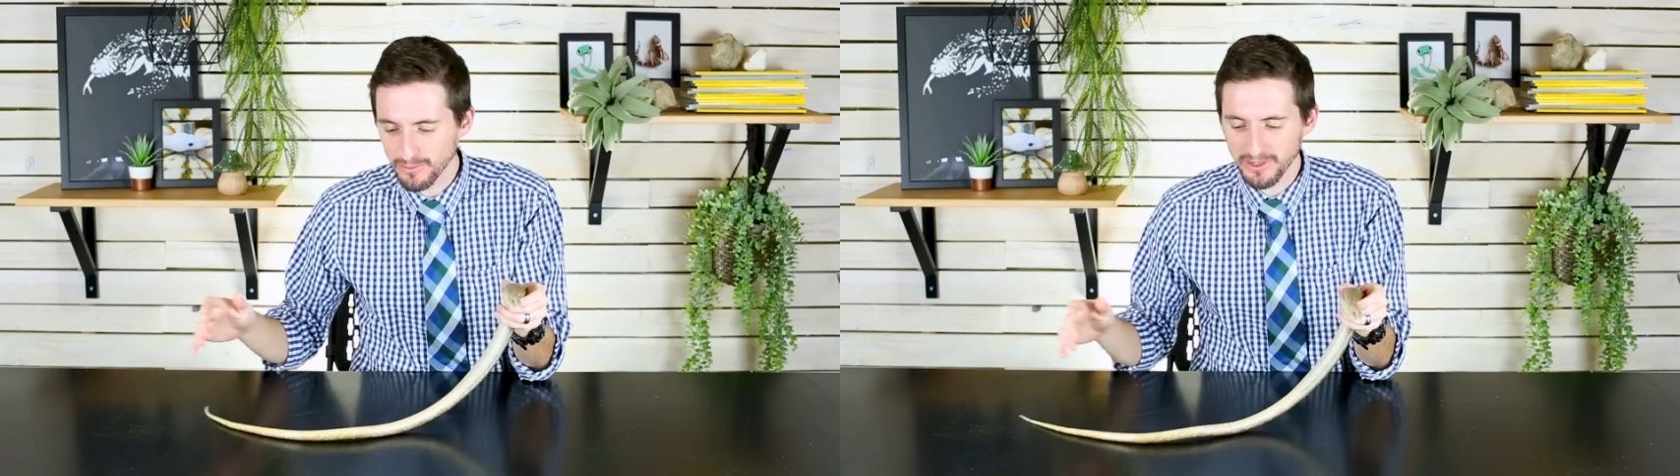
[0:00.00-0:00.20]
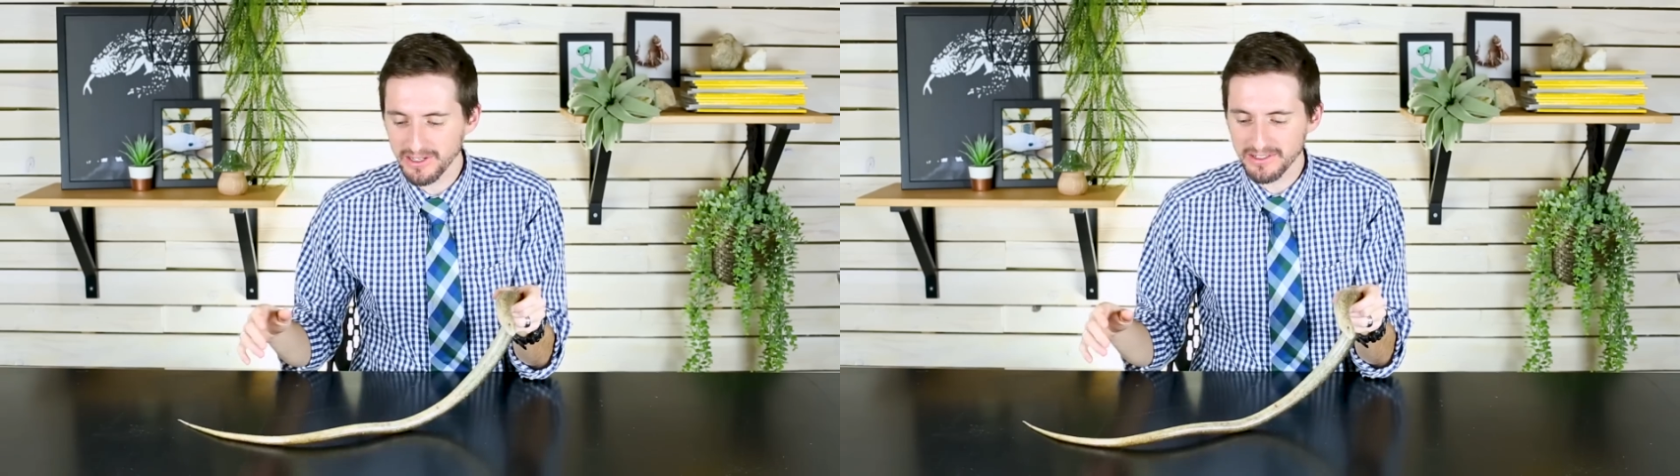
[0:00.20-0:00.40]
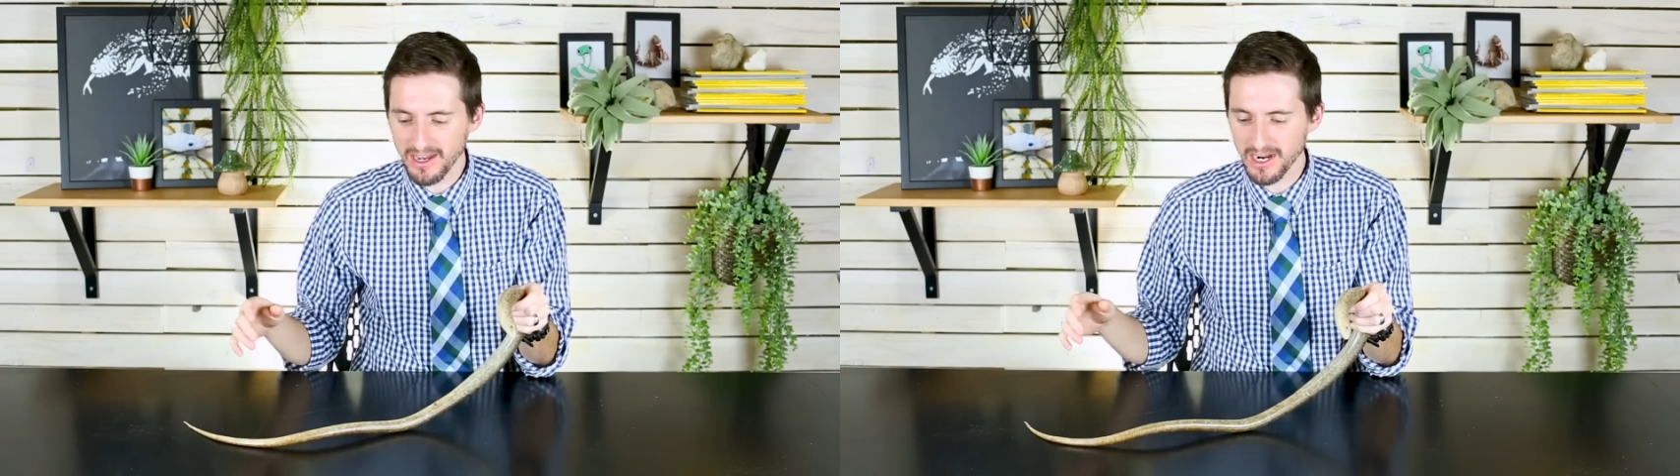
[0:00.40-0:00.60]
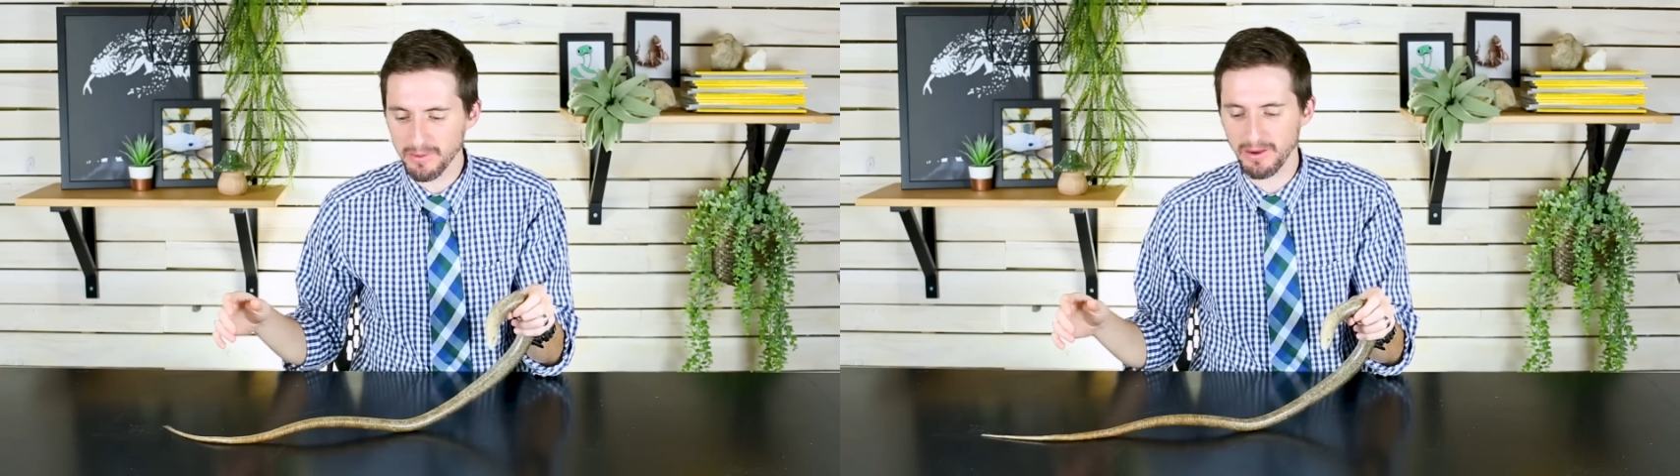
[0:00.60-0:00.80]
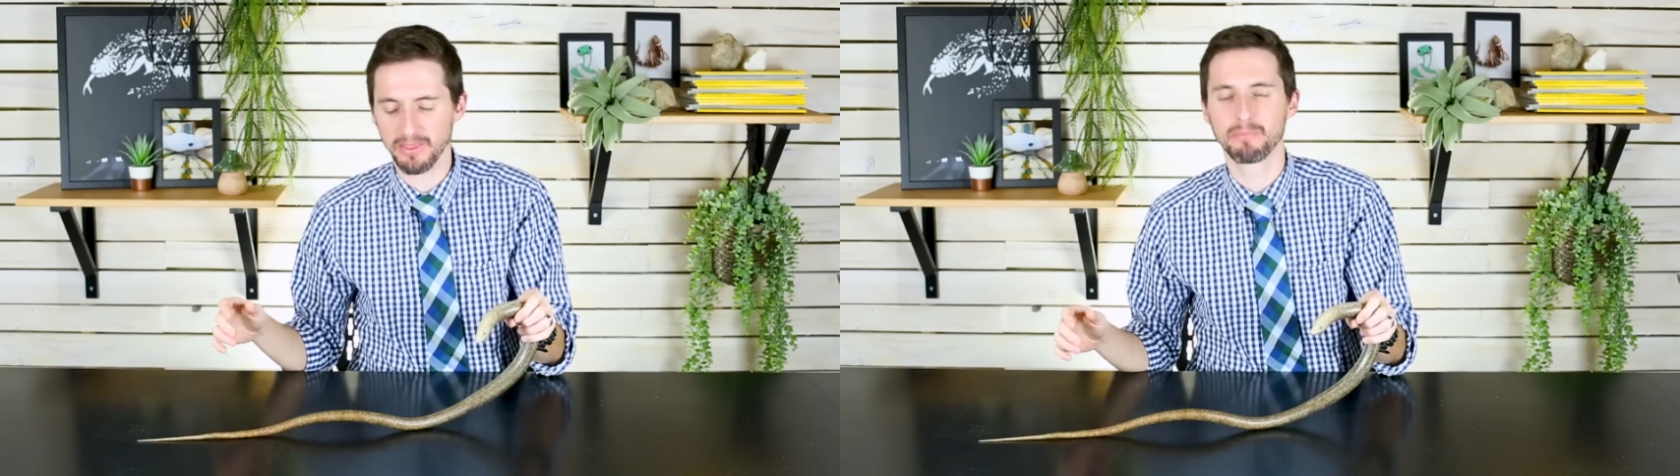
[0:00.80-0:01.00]
we're going to talk
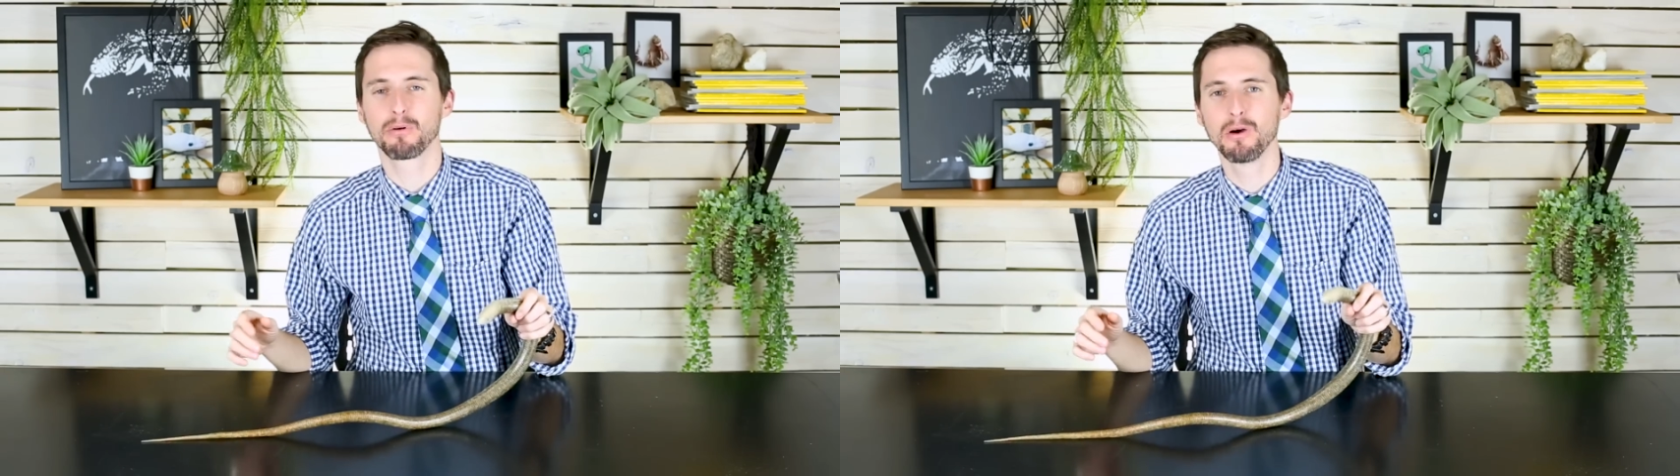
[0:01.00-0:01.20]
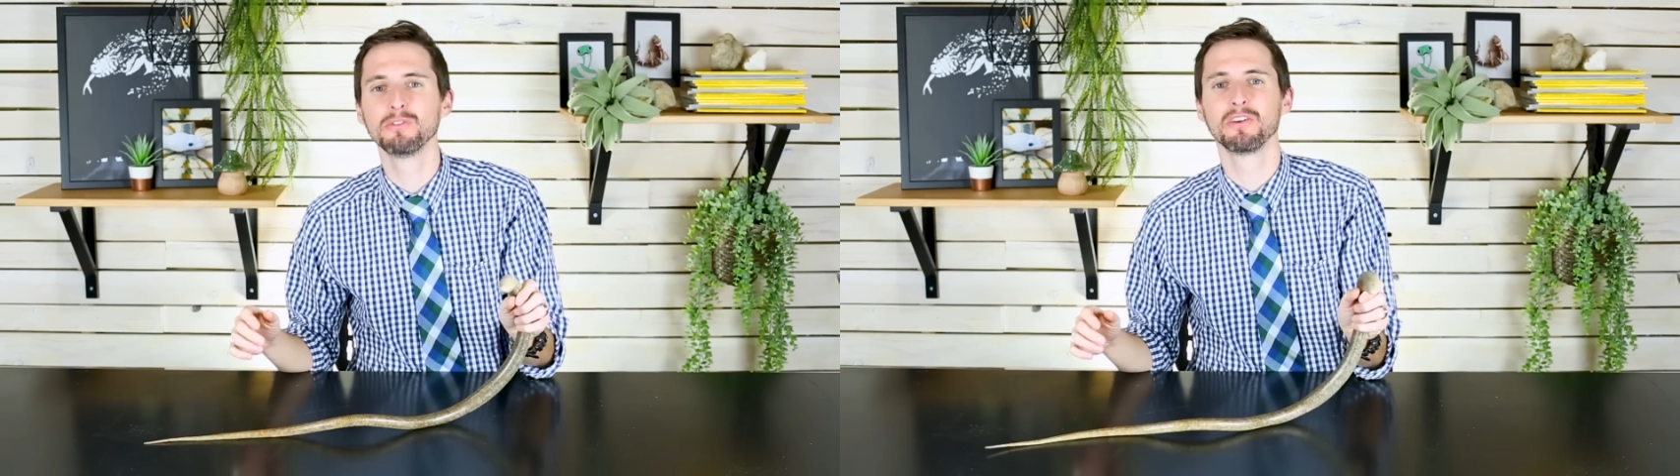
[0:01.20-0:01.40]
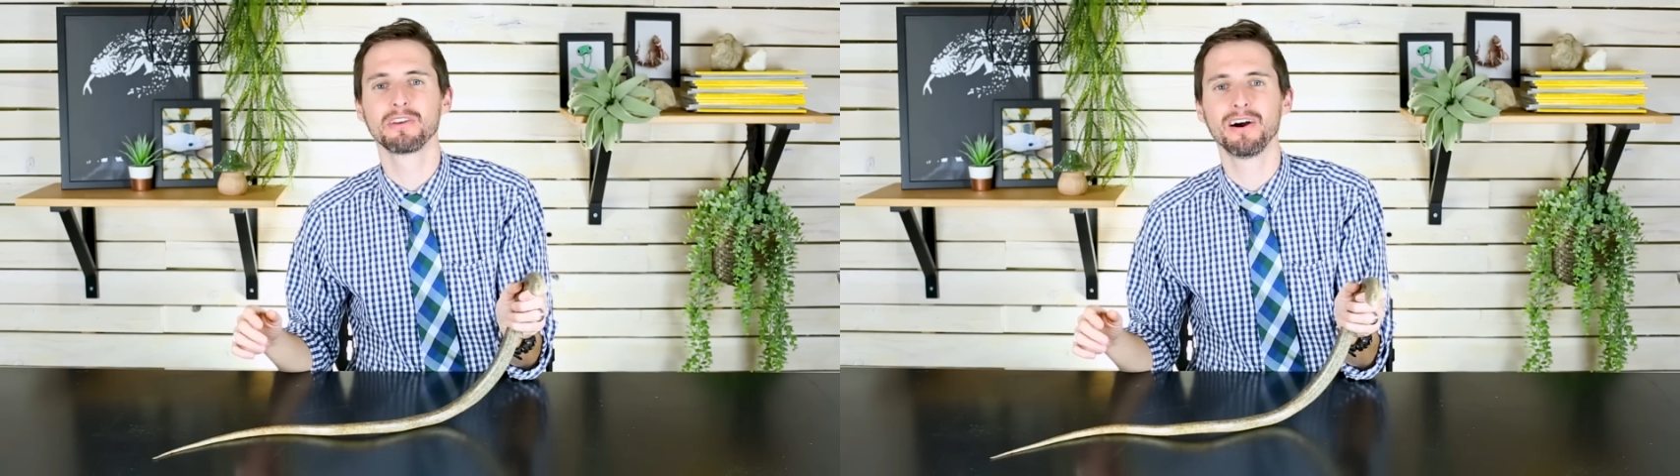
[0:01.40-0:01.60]
about the pros and